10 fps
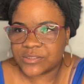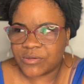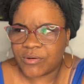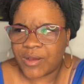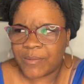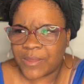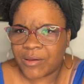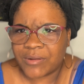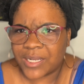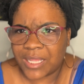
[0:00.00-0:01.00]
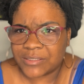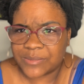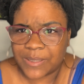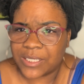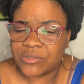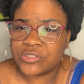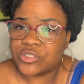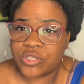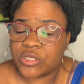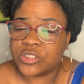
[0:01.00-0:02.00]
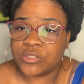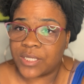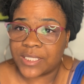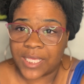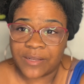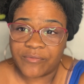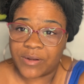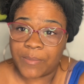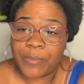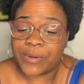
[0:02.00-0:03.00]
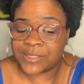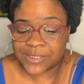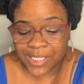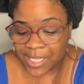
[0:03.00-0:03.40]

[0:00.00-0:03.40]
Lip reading: So I'm not gonna allow somebody else to talk to you like that in front of my presence.